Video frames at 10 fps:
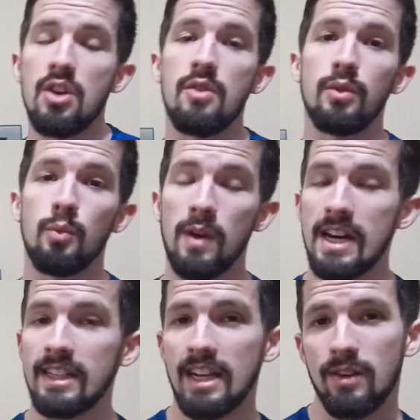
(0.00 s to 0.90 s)
on the
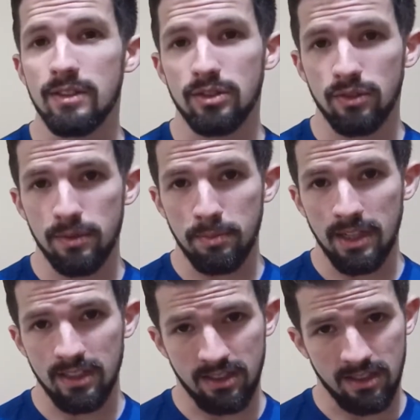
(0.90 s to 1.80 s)
wide areas of the
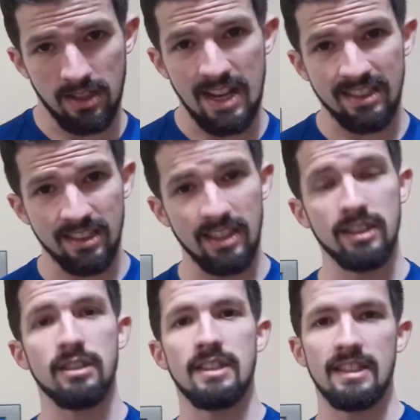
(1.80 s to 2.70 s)
pitch as it
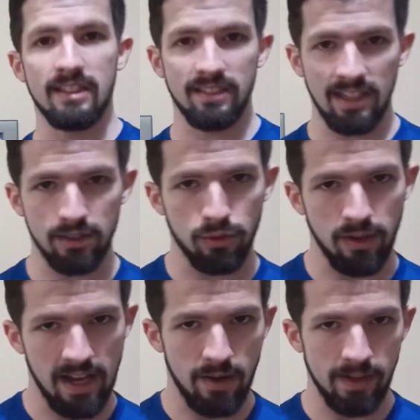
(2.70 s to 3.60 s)
is in the central
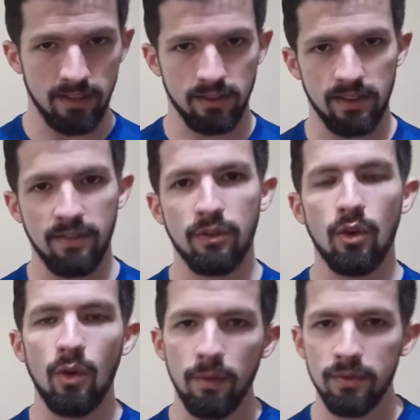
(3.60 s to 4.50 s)
areas, and for
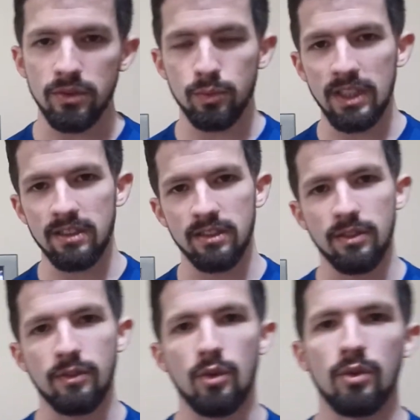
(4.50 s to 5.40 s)
obvious reasons,
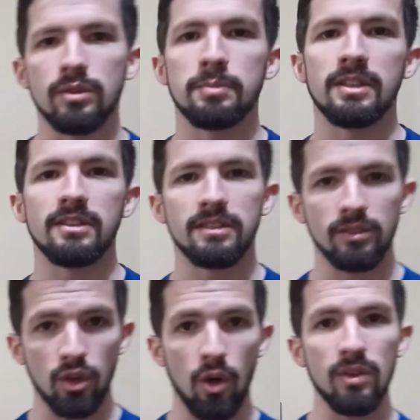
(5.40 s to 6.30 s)
of course, because the
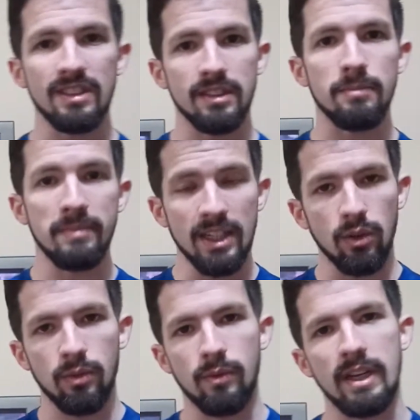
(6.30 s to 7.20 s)
goal is in the
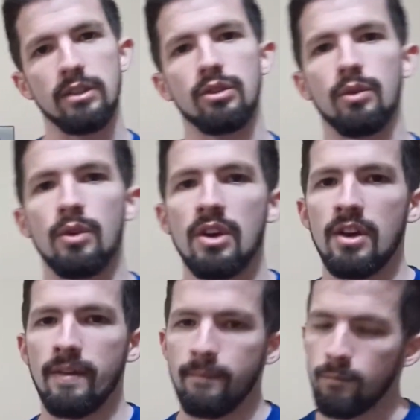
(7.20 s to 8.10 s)
middle, right? So
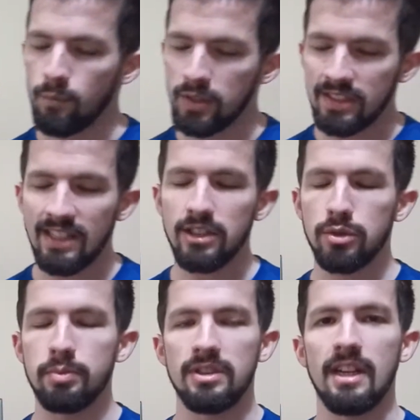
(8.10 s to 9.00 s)
we tend
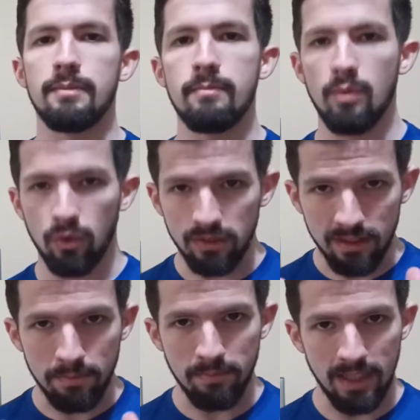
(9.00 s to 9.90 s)
to protect more
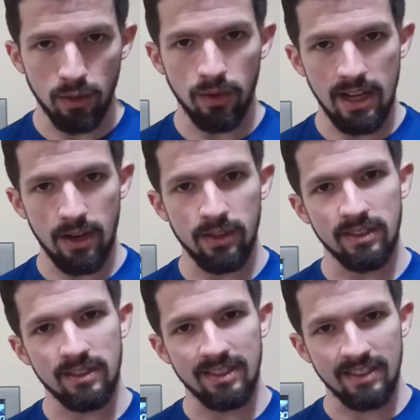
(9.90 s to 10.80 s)
the middle
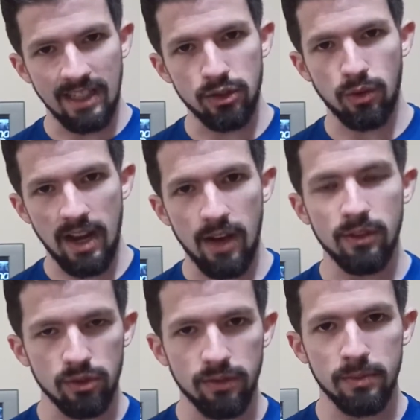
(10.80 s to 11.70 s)
areas, the central
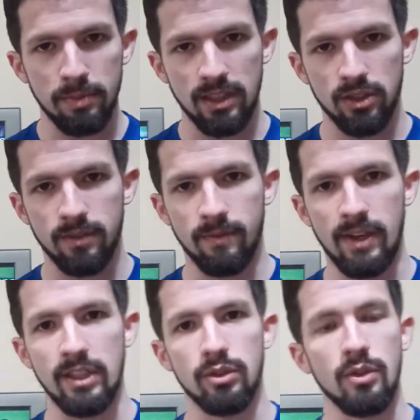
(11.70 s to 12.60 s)
areas of the pitch,
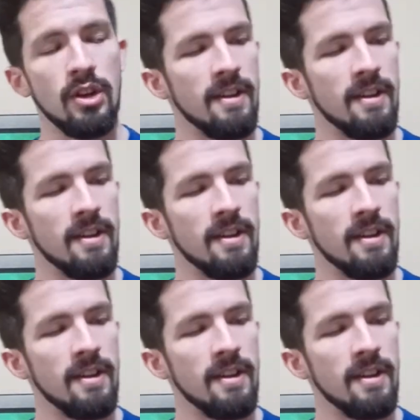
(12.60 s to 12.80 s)
right? So